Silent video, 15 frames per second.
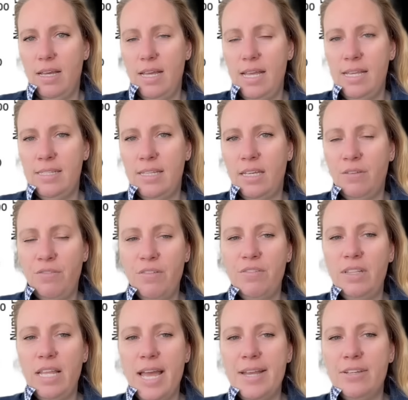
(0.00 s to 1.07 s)
is
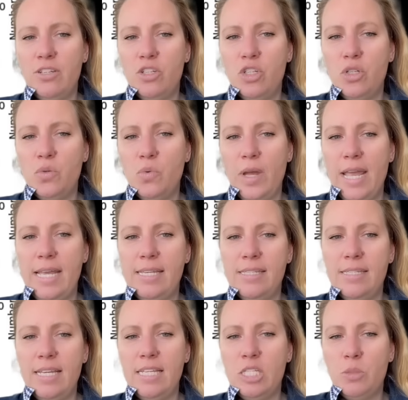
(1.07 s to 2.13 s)
equivalent to a
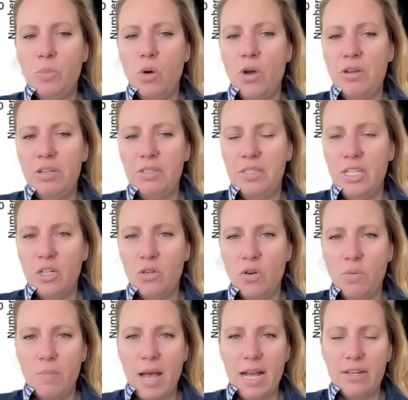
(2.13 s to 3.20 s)

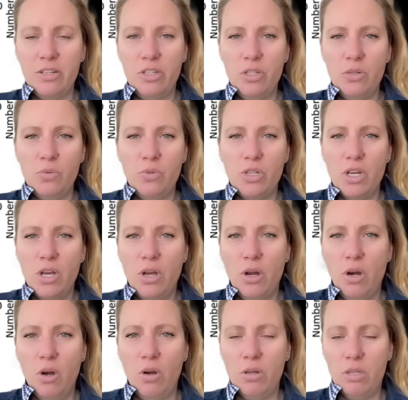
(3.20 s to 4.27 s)
6.0 magnitude
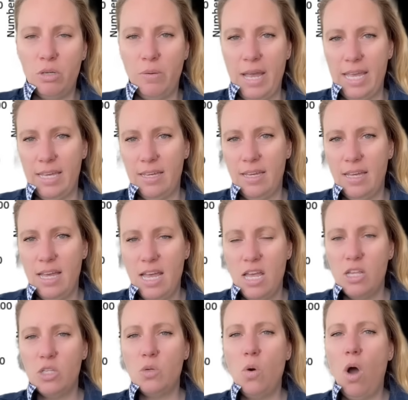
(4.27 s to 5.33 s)
earthquake.
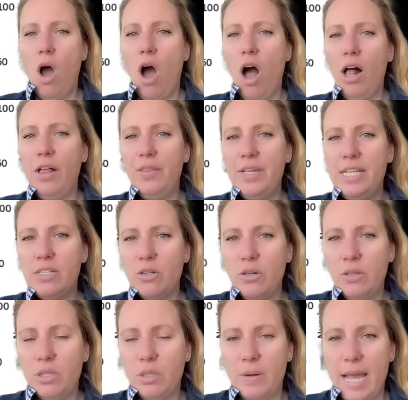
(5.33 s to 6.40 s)
So all these
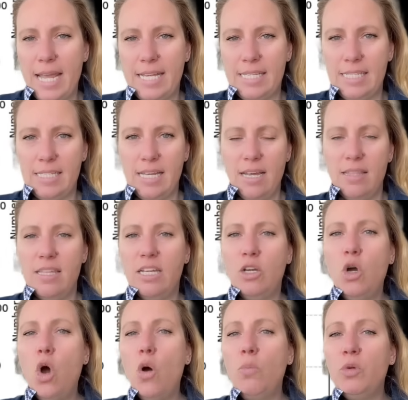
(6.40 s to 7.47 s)
earthquakes, the
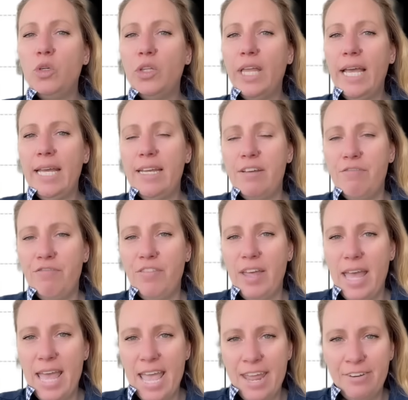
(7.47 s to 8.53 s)
cumulative
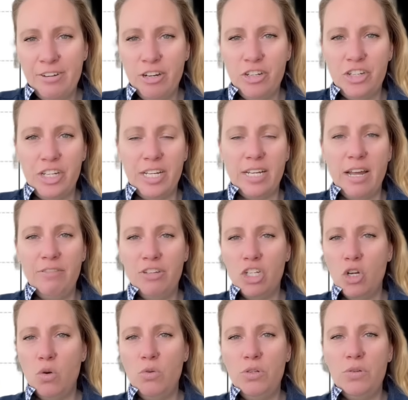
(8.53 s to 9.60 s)
energy, and I've
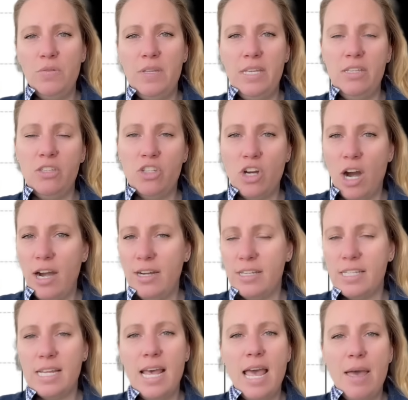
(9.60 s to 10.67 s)
shown you these
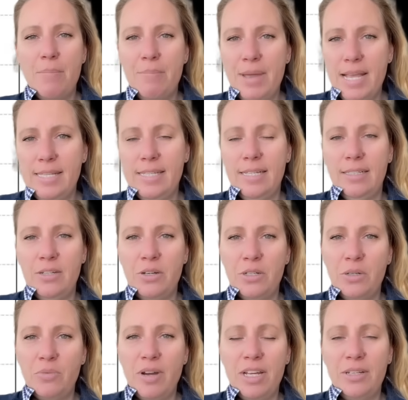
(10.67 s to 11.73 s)
charts basically
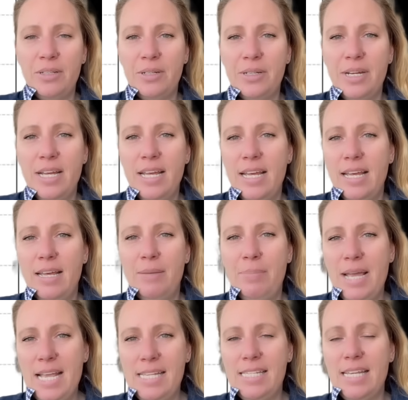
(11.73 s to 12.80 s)
on a regular
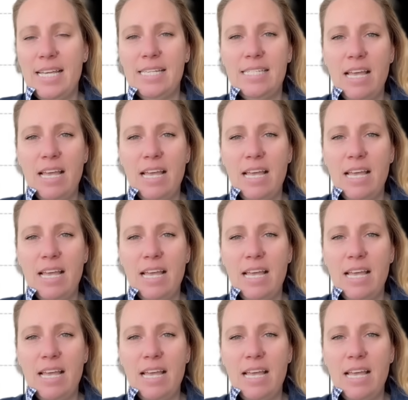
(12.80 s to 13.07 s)
basis